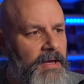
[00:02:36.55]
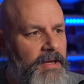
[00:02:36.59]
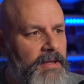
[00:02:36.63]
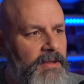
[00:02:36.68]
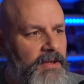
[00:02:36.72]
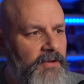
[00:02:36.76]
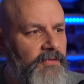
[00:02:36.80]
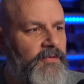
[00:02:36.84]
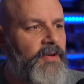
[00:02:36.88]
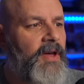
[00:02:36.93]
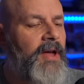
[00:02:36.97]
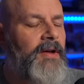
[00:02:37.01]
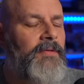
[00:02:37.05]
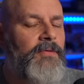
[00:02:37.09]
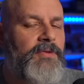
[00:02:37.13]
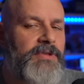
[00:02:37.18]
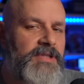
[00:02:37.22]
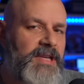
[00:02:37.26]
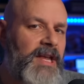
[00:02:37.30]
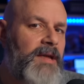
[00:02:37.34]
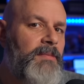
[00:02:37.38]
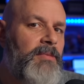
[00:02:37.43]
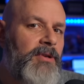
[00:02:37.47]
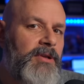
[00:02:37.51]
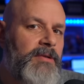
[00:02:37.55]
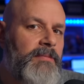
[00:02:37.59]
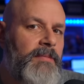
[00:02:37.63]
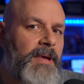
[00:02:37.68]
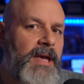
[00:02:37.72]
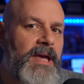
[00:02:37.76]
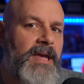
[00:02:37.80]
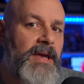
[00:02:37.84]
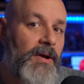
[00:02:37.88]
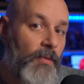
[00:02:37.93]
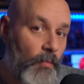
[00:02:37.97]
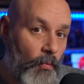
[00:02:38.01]
that Valve was able to
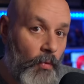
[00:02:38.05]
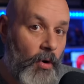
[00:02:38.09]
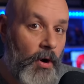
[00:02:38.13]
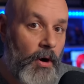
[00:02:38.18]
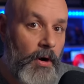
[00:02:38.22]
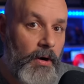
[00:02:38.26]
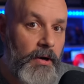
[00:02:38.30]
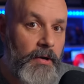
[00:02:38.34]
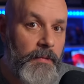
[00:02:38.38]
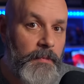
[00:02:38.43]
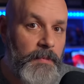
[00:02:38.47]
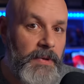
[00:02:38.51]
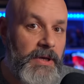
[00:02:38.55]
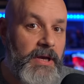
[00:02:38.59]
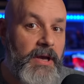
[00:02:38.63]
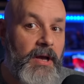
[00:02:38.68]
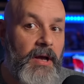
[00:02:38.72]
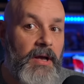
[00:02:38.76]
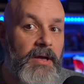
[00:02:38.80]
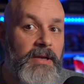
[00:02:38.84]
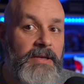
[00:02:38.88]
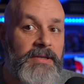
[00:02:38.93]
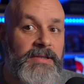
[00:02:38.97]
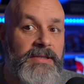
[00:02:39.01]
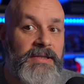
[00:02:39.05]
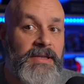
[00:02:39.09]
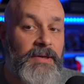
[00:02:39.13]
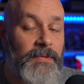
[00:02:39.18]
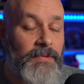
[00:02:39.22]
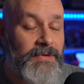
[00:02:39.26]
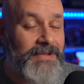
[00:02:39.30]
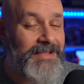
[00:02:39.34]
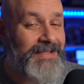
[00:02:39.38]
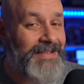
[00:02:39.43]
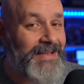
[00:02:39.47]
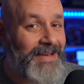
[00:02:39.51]
make it work, because it
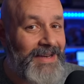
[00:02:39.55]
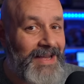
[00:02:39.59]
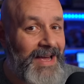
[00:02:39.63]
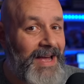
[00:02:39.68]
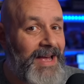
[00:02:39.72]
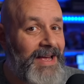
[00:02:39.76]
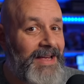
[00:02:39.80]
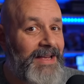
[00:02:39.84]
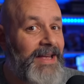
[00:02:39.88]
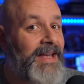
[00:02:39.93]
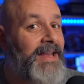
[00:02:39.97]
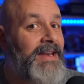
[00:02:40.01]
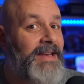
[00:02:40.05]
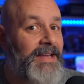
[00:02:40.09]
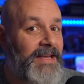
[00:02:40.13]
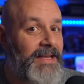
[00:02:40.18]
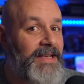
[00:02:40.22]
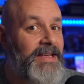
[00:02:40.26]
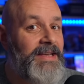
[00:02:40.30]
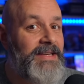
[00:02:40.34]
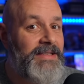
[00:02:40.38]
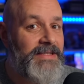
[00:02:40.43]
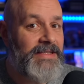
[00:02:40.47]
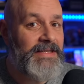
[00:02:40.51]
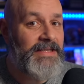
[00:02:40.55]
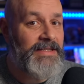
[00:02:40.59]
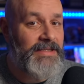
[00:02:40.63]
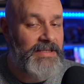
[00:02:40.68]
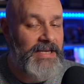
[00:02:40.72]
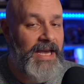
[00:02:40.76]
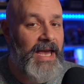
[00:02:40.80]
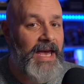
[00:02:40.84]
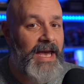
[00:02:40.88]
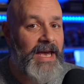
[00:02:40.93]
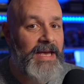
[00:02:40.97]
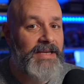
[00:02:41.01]
was not an easy
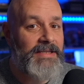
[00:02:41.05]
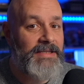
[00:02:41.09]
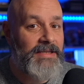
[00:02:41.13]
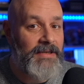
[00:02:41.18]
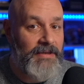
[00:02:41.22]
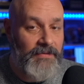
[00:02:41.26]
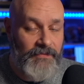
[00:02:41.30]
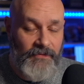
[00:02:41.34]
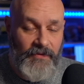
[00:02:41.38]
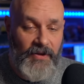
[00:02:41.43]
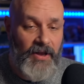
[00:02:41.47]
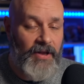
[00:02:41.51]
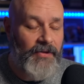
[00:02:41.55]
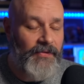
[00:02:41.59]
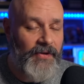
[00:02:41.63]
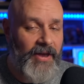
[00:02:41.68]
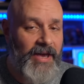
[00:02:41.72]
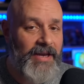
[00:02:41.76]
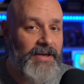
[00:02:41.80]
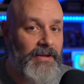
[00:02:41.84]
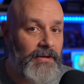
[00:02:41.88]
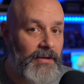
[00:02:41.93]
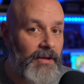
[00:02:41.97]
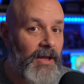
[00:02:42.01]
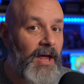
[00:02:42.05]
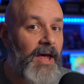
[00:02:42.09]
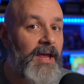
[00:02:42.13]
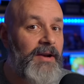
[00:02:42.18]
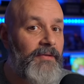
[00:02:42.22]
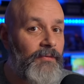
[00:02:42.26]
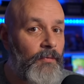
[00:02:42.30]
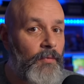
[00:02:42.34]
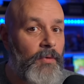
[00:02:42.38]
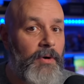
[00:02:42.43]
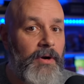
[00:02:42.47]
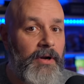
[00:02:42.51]
task, and Valve had a lot
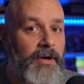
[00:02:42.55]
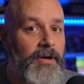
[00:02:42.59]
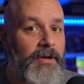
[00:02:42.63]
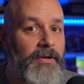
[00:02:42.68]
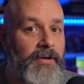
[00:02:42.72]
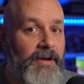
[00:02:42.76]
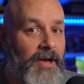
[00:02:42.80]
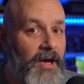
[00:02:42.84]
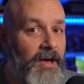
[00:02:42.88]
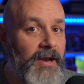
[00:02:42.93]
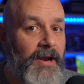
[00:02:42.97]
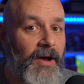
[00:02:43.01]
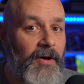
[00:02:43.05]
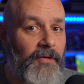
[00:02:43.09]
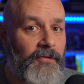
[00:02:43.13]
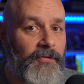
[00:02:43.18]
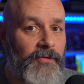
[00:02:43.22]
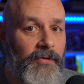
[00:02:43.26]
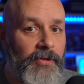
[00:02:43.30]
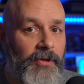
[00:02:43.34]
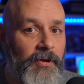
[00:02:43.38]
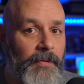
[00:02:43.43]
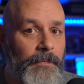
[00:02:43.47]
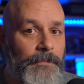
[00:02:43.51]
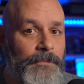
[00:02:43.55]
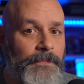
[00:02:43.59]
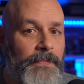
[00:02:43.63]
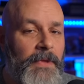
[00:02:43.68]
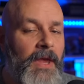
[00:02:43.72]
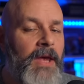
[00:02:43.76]
of work cut out for them.